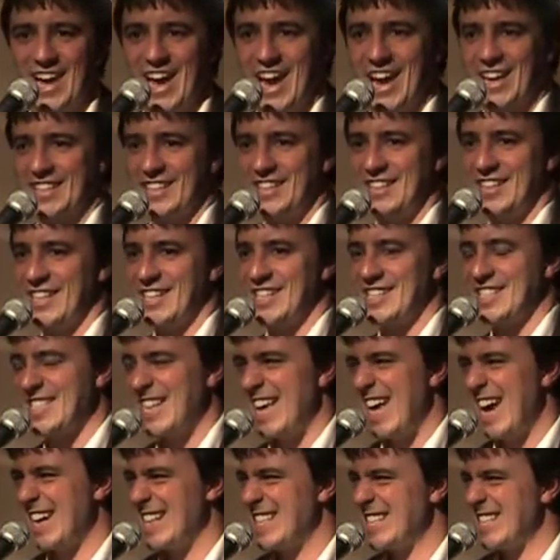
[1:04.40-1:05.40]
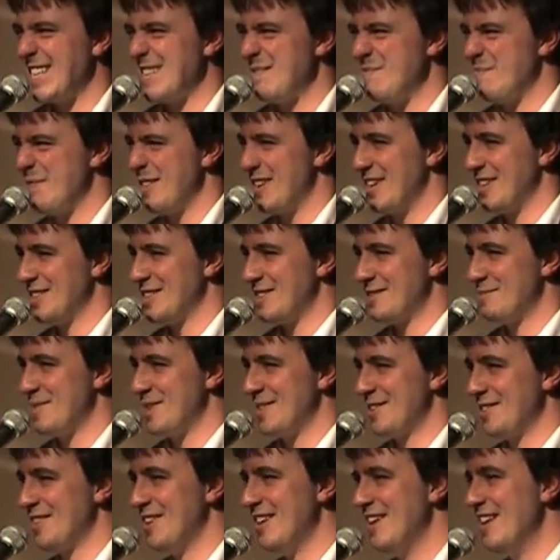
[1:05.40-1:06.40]
to act in the exact same way as her
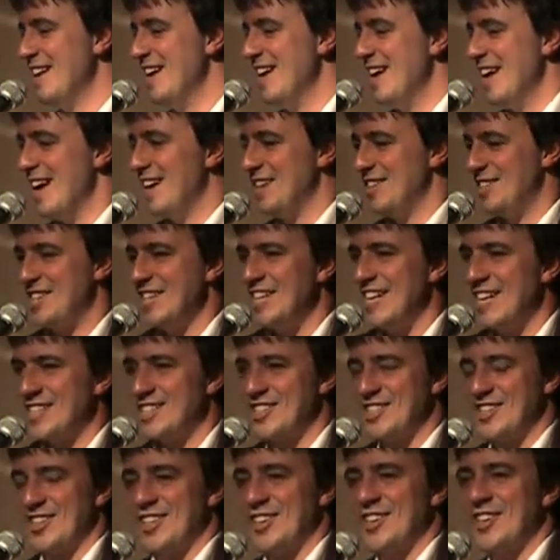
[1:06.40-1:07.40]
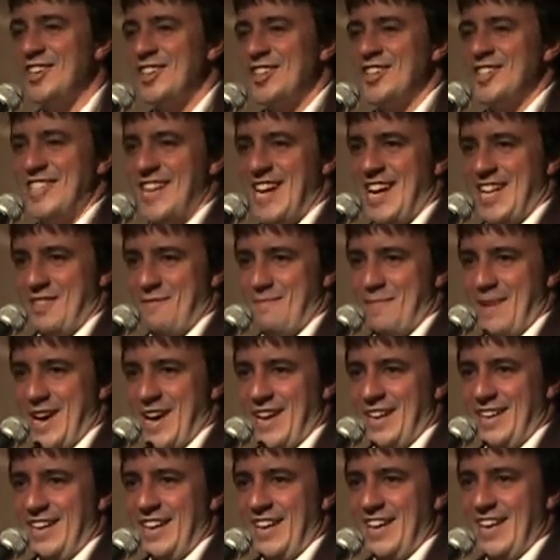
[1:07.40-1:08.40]
mother. And she gets to her
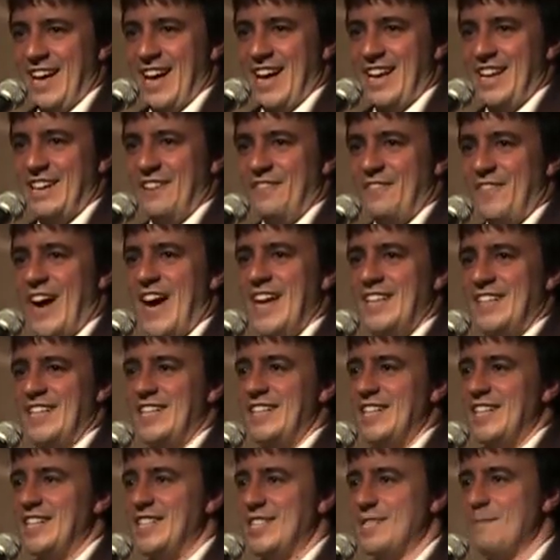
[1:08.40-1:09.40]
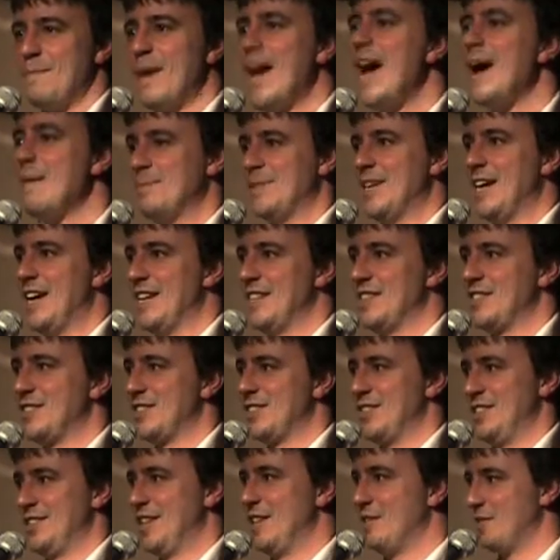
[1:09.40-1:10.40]
deathbed, and he finally needs to baptize
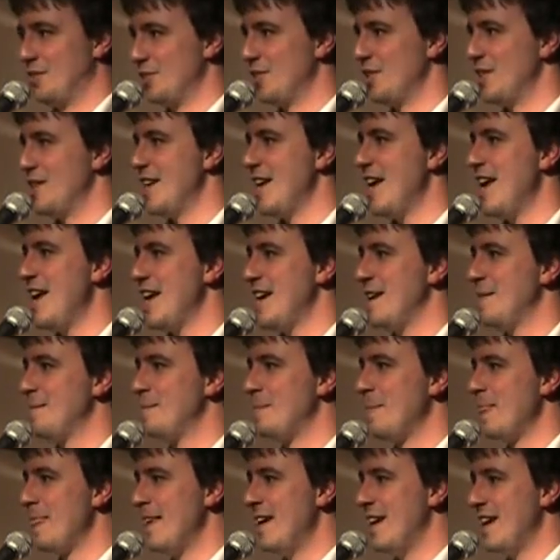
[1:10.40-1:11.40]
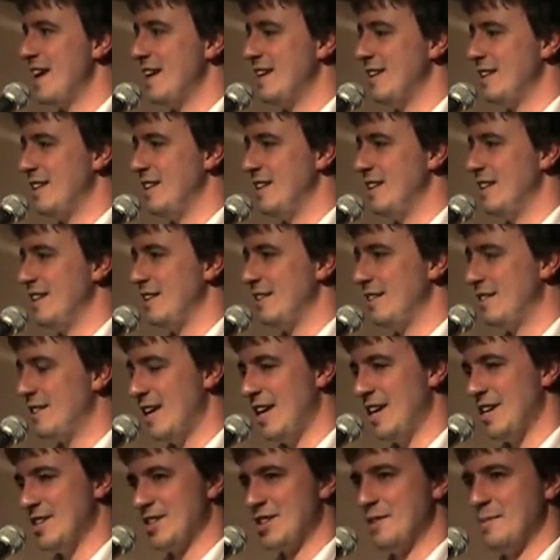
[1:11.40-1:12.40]
her and give her a name. And he
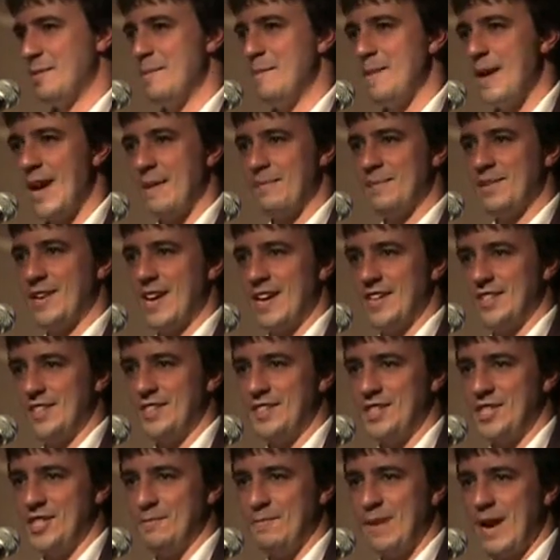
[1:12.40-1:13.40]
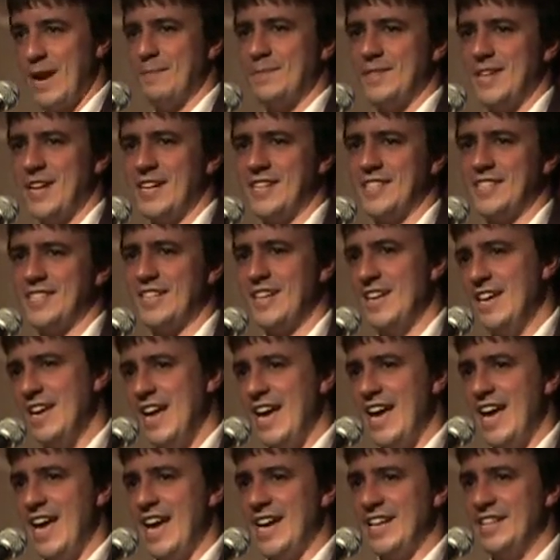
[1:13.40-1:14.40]
takes her to be baptized, and she's baptized.
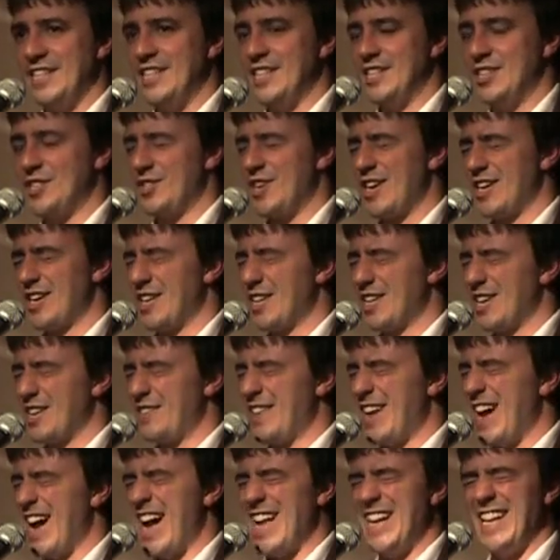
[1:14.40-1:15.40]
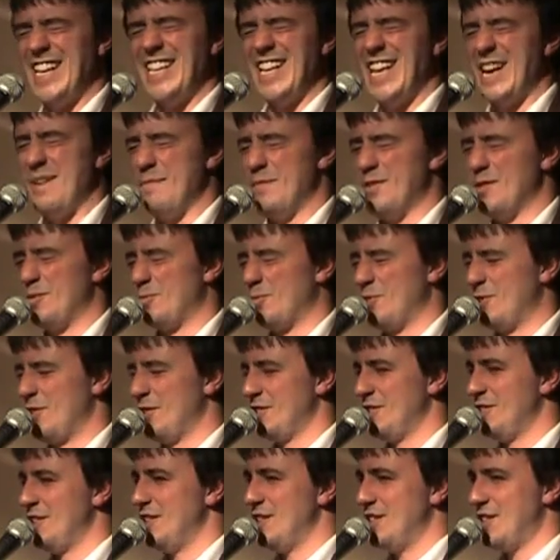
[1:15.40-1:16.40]
And he's trying to think of any name in the
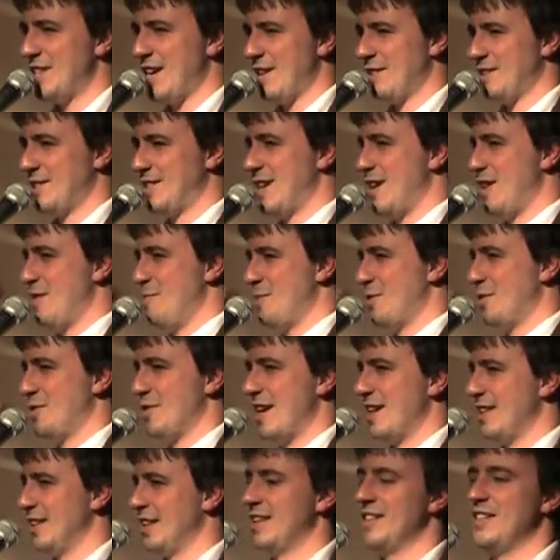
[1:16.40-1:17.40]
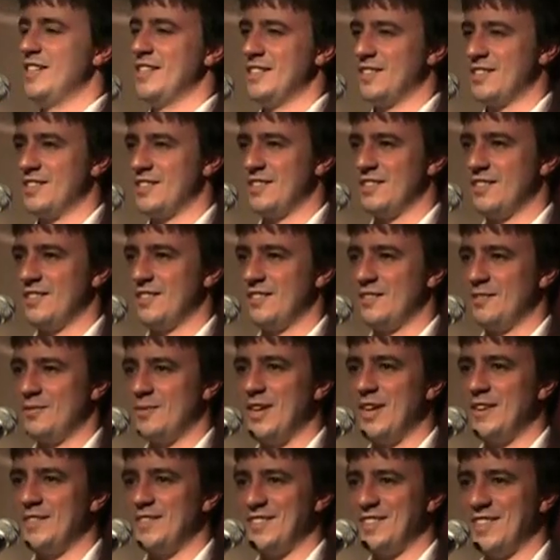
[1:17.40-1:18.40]
world, and he shouts out Morella, his
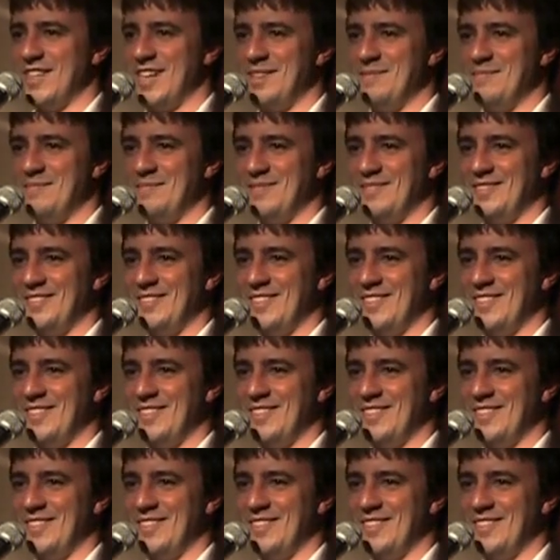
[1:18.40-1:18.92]
wife's name.